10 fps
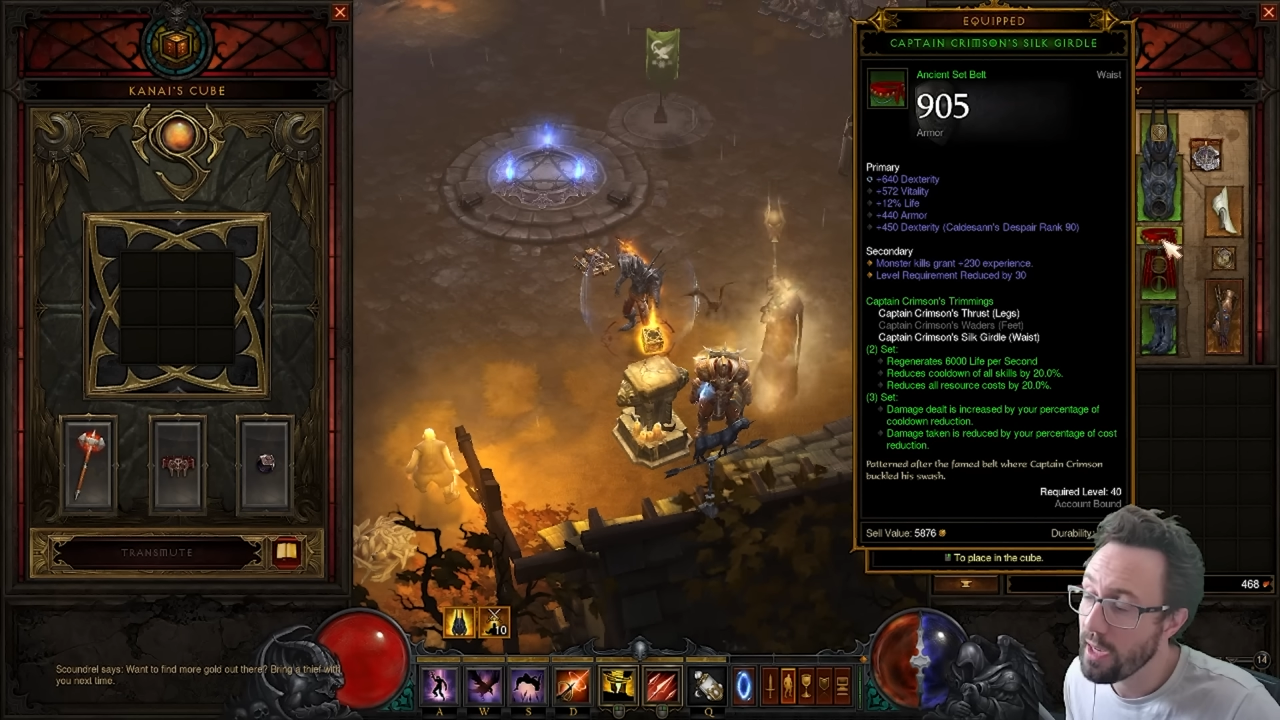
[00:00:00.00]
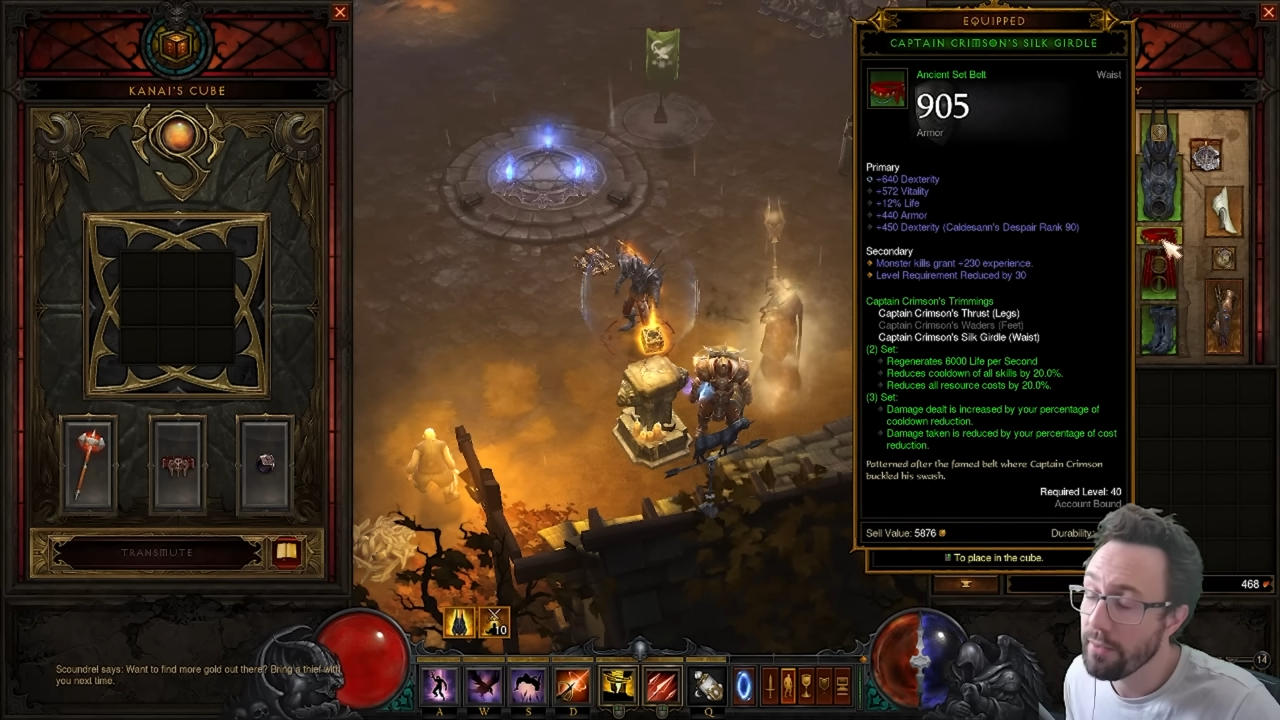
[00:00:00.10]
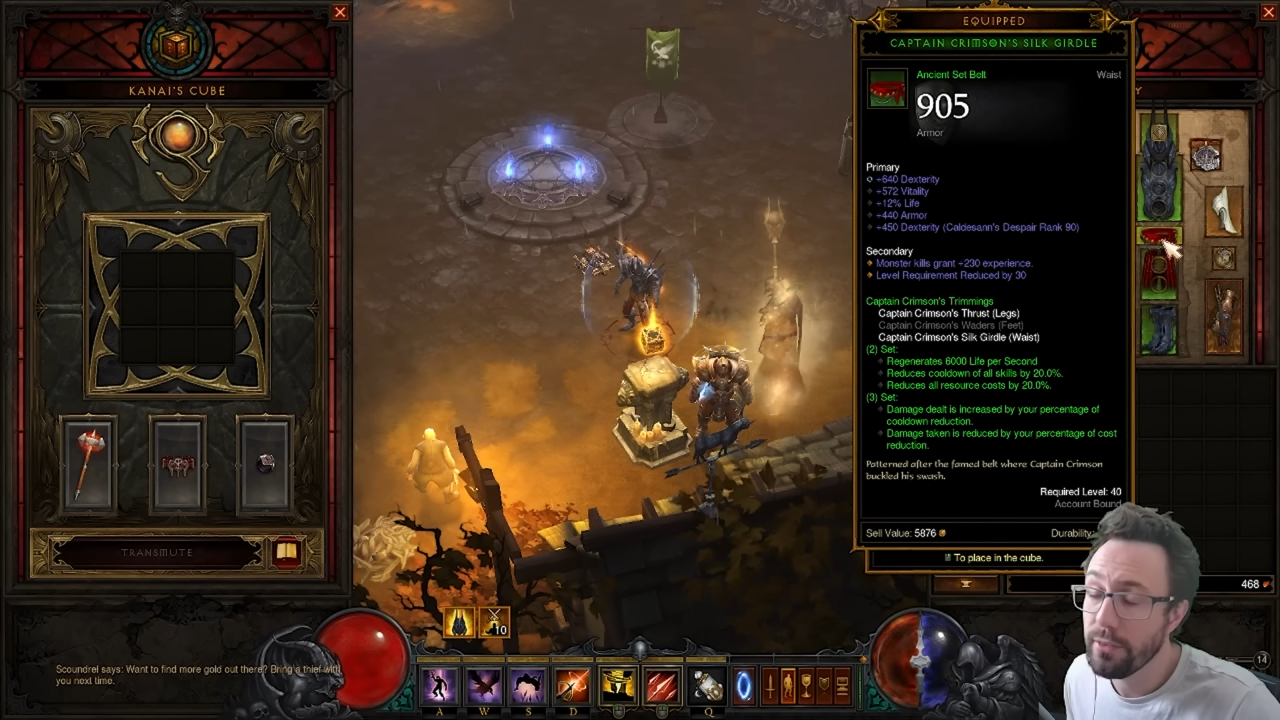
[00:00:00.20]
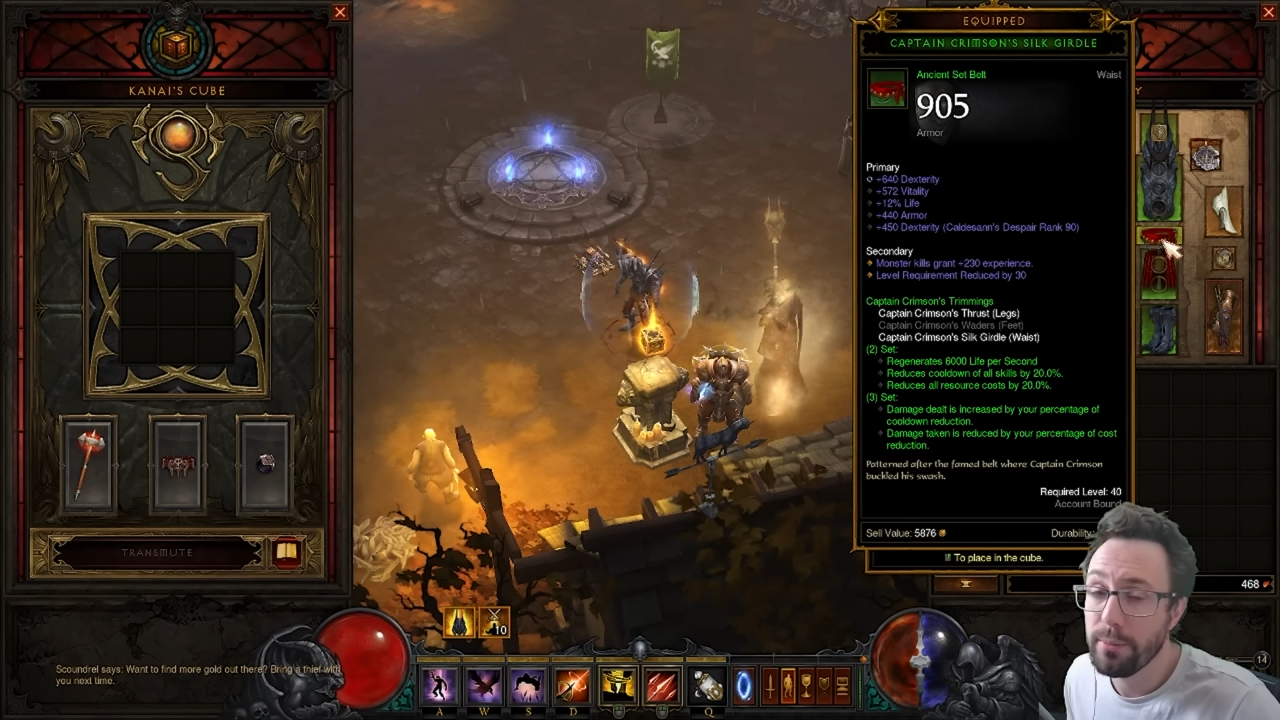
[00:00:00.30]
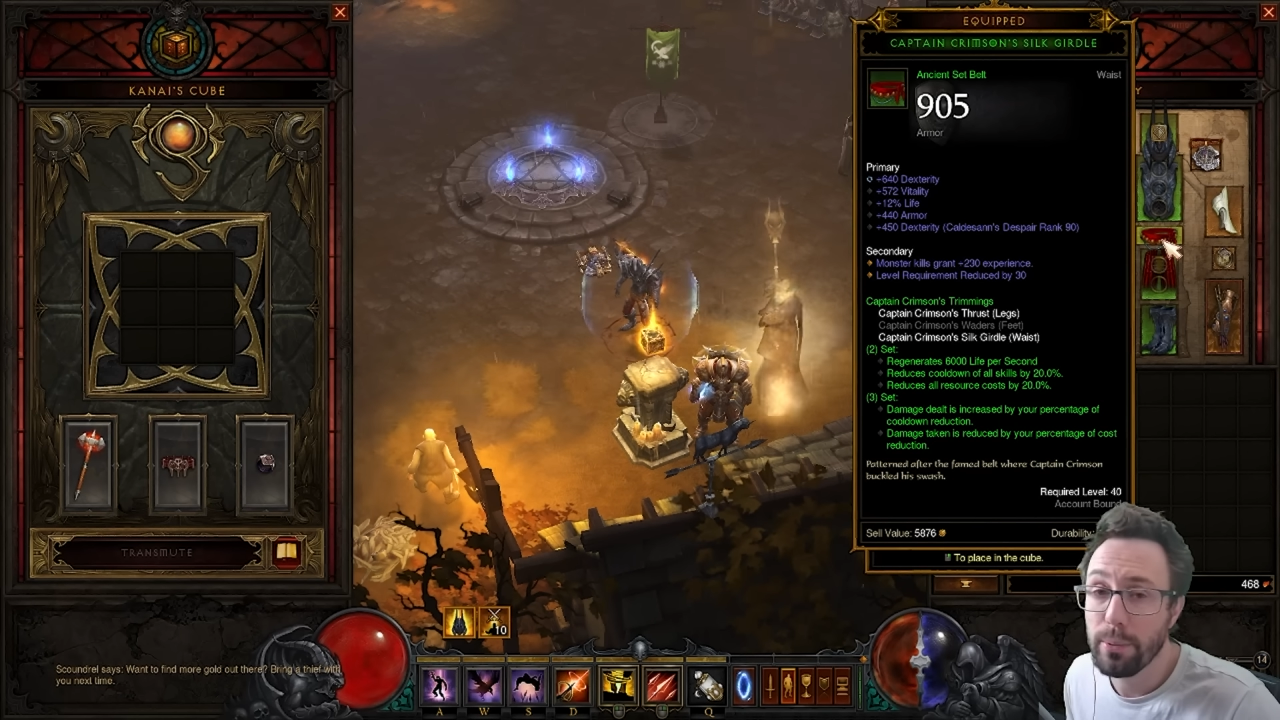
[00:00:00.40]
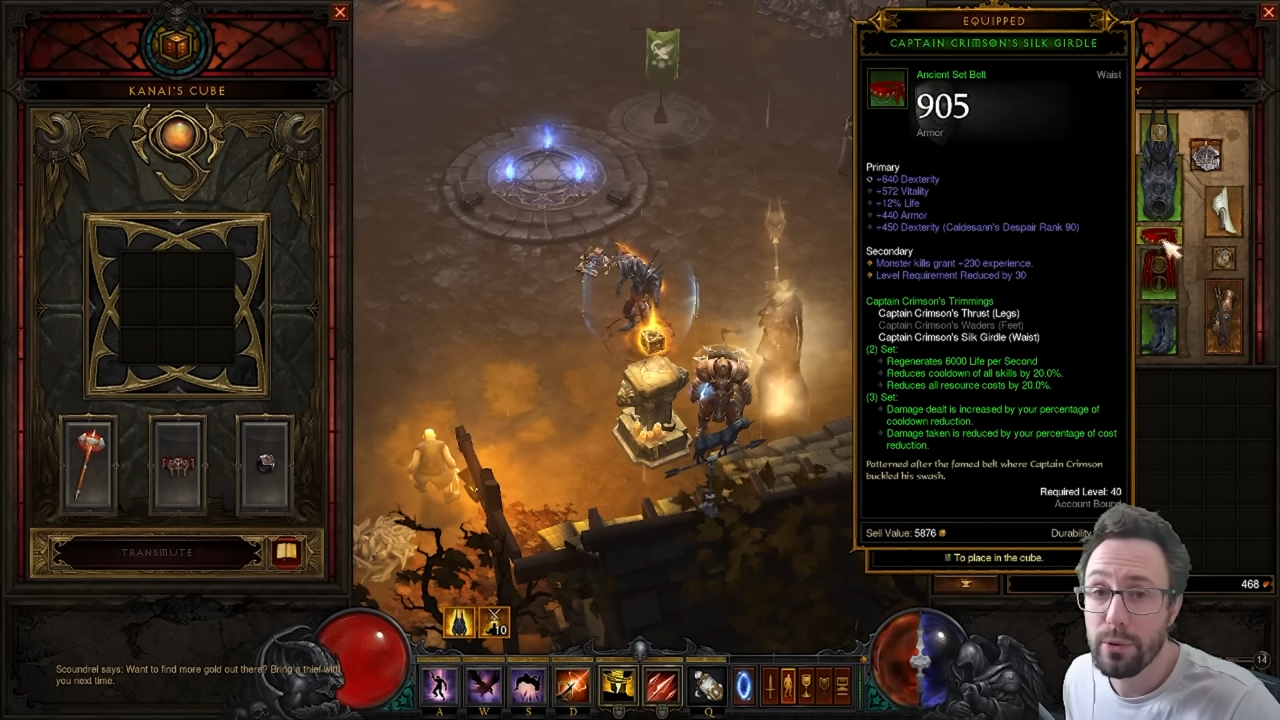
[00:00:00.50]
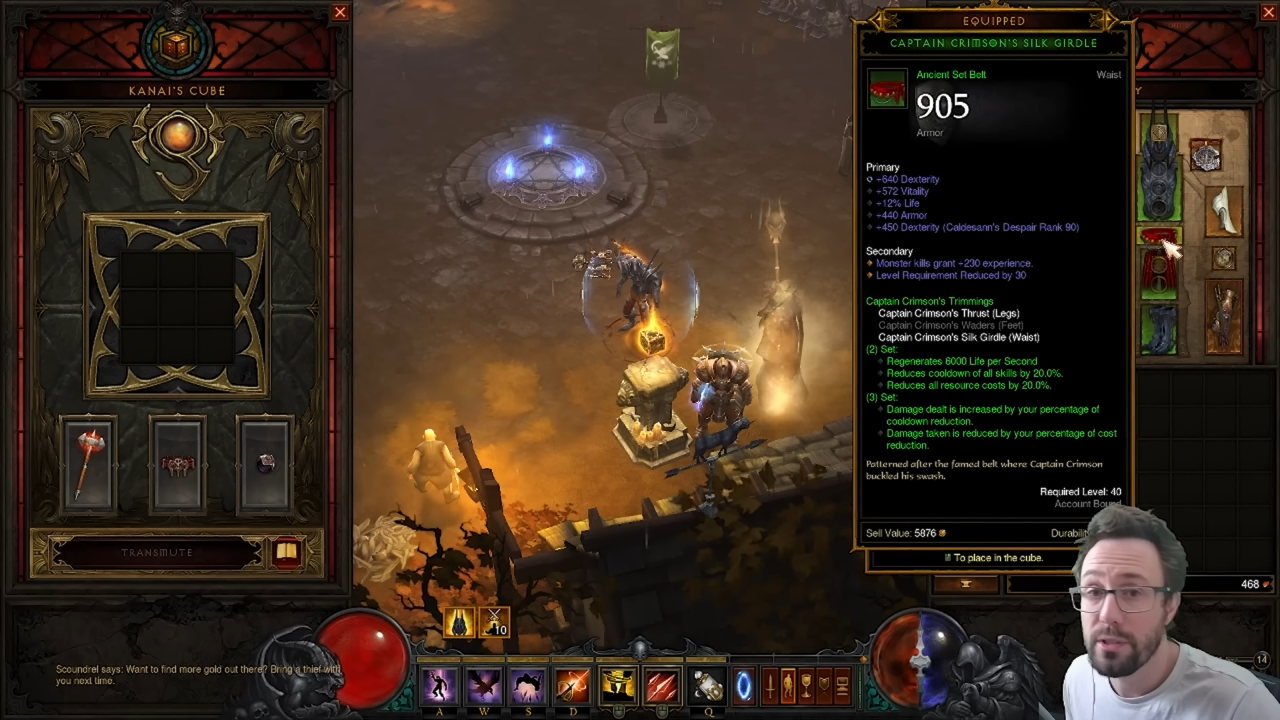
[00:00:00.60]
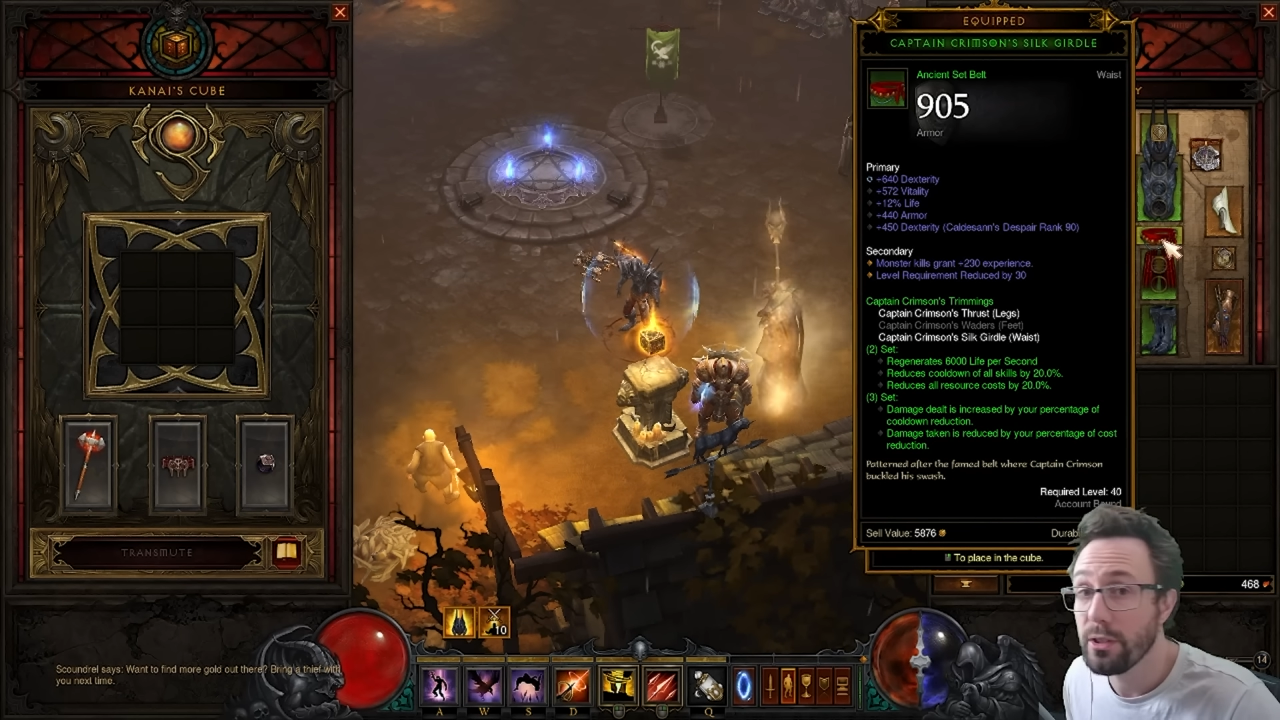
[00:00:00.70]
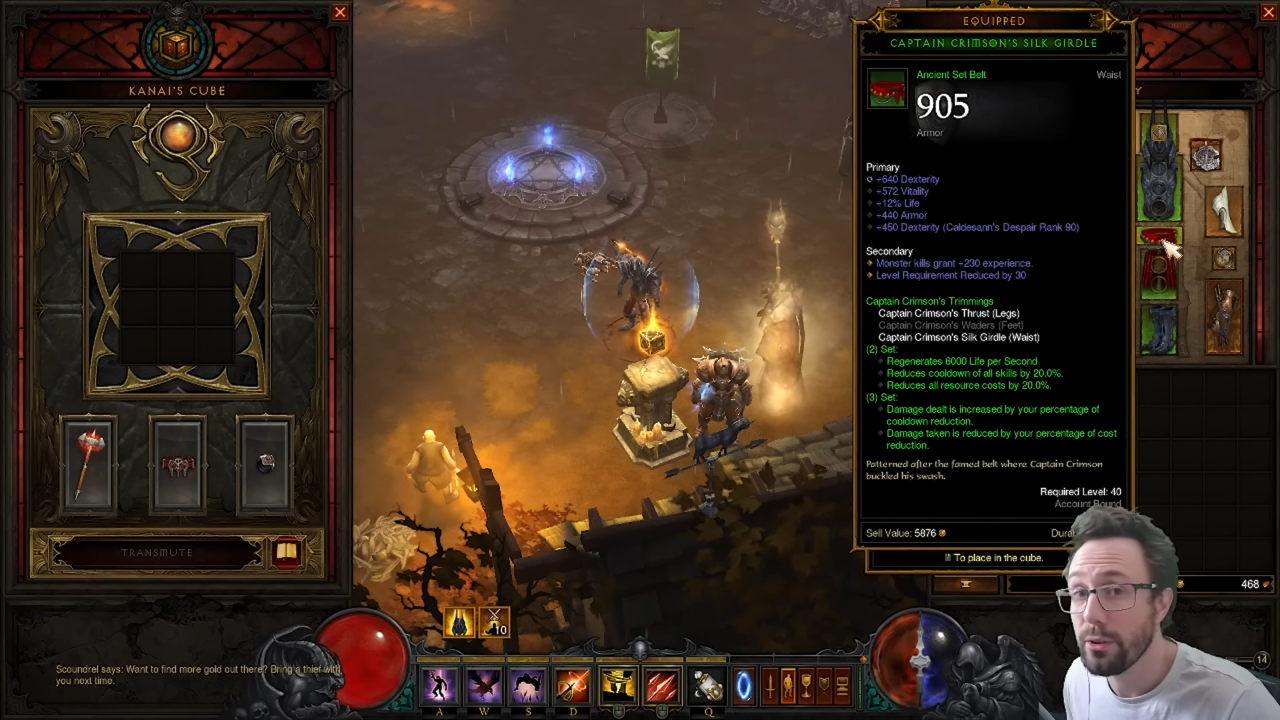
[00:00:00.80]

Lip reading: every point in